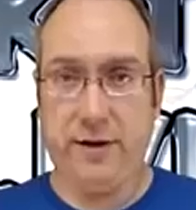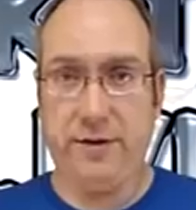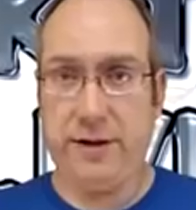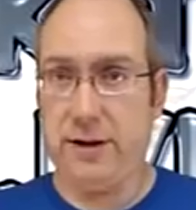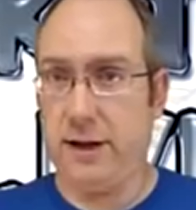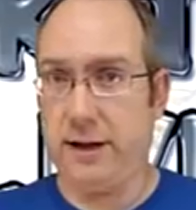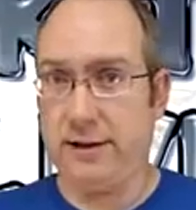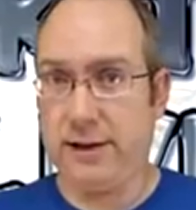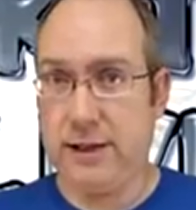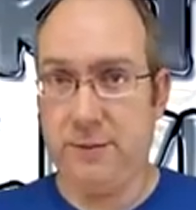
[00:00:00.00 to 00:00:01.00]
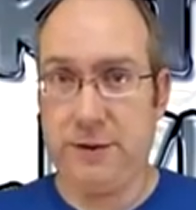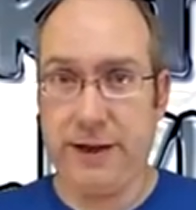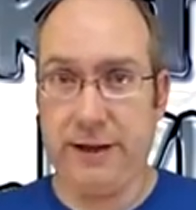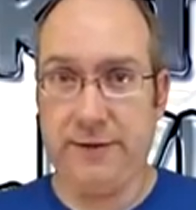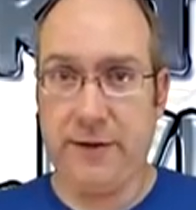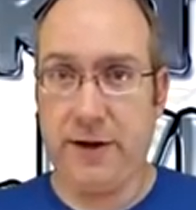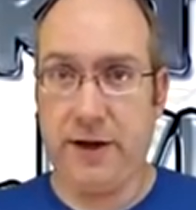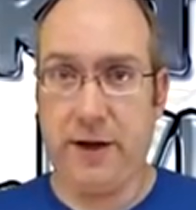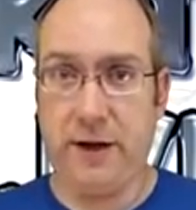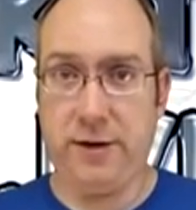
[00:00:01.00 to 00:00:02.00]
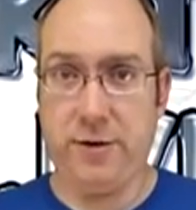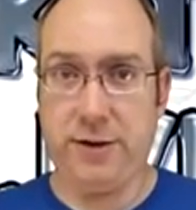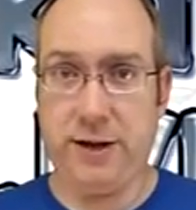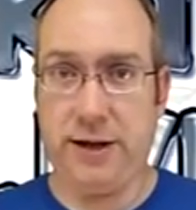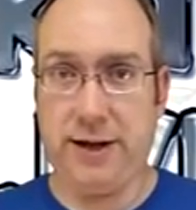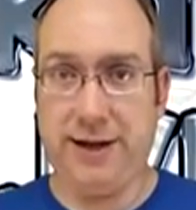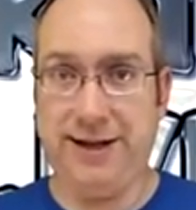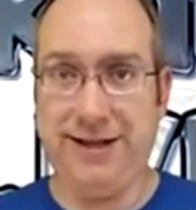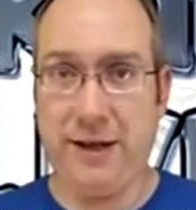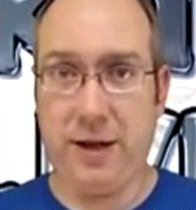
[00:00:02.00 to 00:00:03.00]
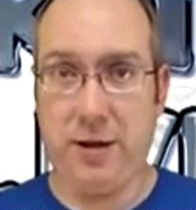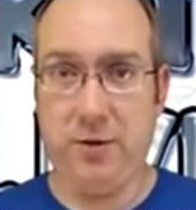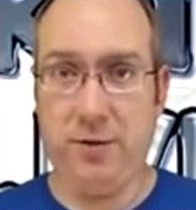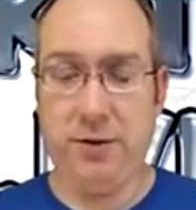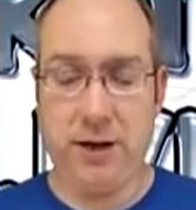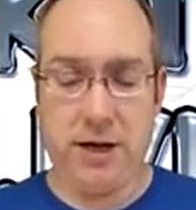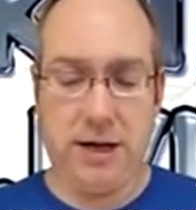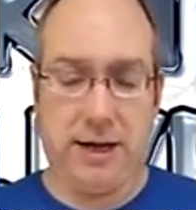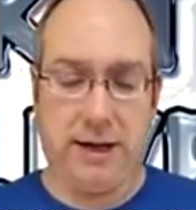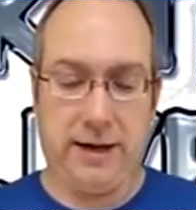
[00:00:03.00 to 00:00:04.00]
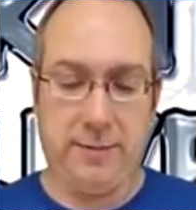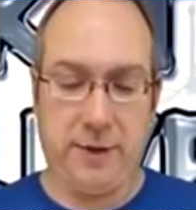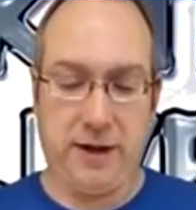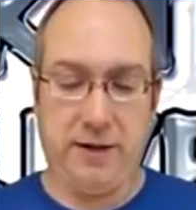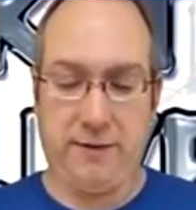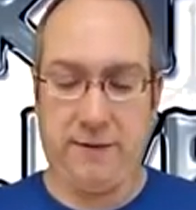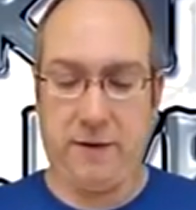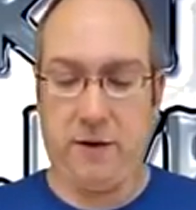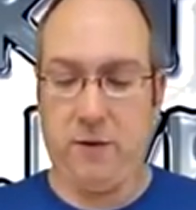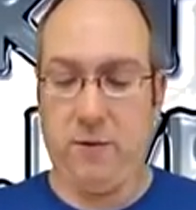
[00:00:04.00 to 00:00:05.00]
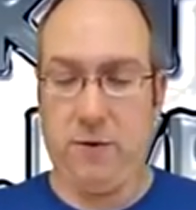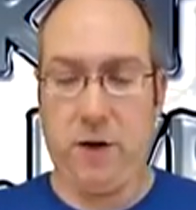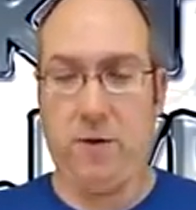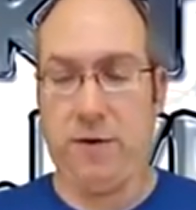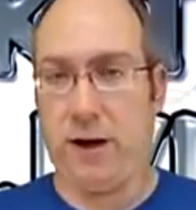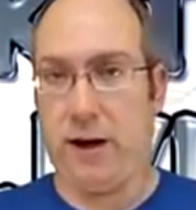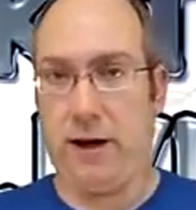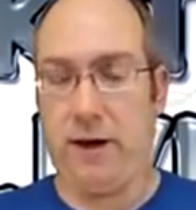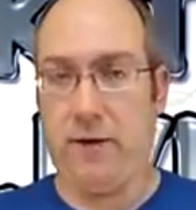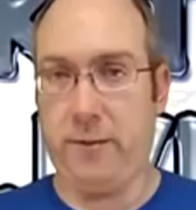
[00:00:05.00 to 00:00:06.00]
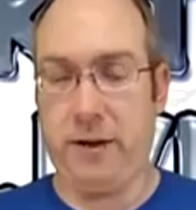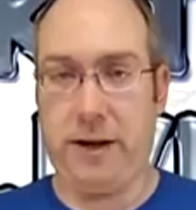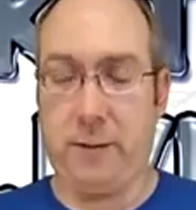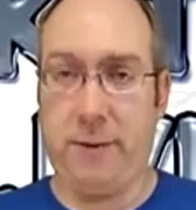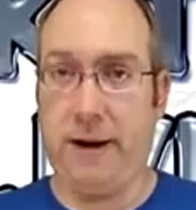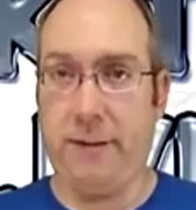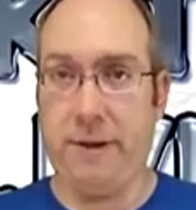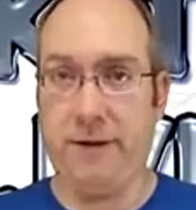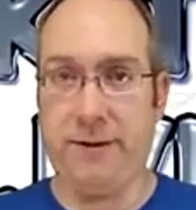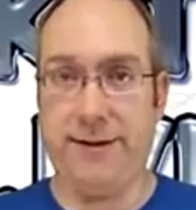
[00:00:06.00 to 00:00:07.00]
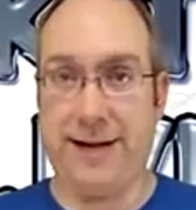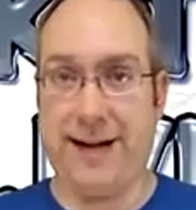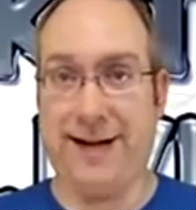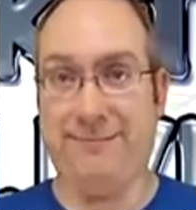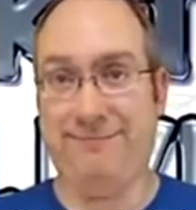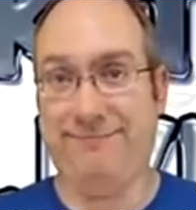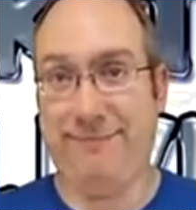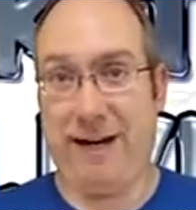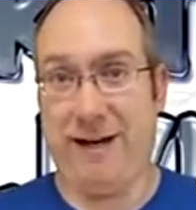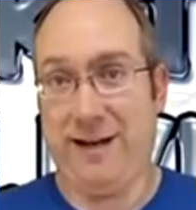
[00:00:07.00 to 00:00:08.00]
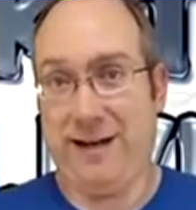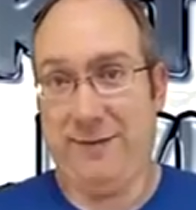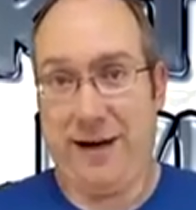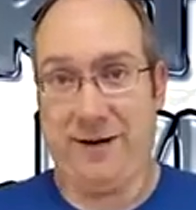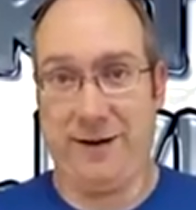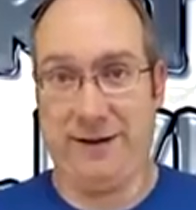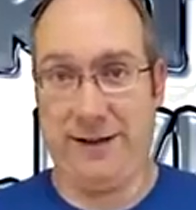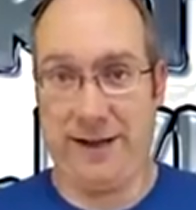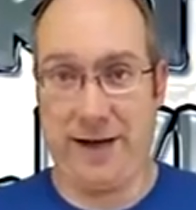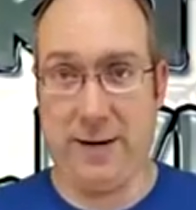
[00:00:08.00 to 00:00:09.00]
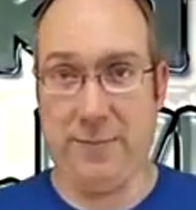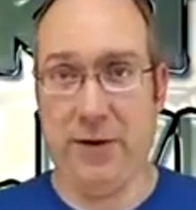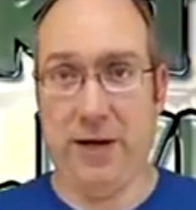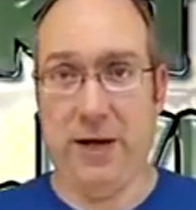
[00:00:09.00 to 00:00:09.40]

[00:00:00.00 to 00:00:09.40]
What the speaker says: to use it, it seems like it's very interesting and easy to use. If you don't, you can be like me and basically say, meh, I'm not going to set it up.